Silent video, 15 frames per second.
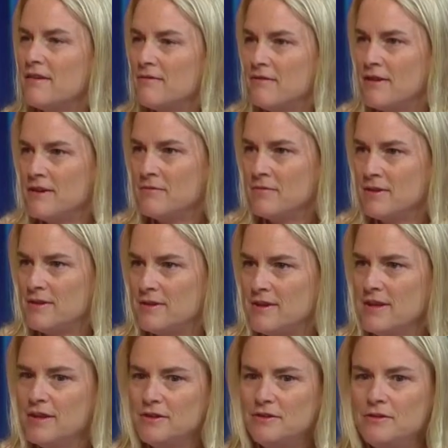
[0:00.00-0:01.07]
of fun with
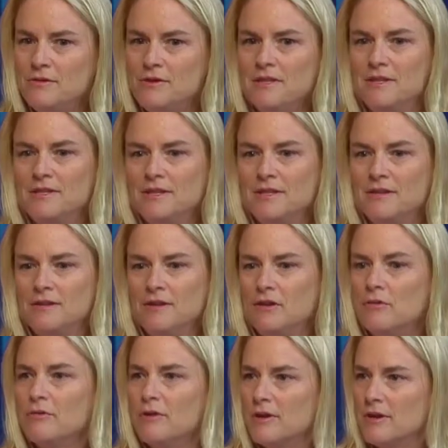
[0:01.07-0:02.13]
students in
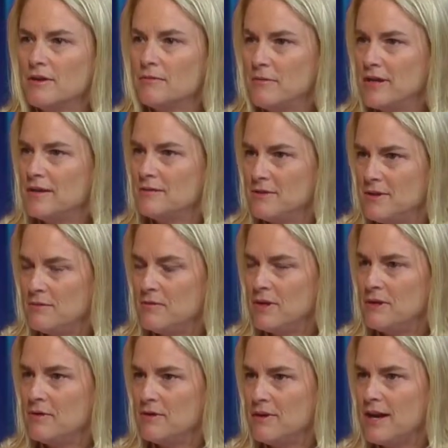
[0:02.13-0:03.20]
yearbook because we can be
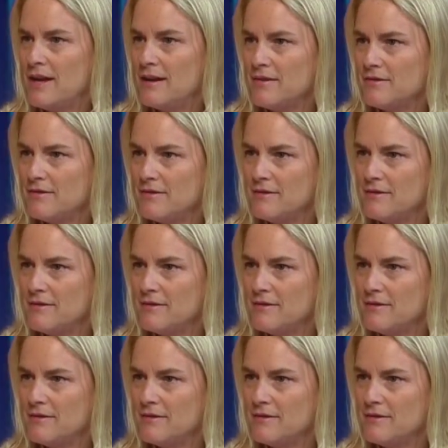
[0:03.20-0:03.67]
creative.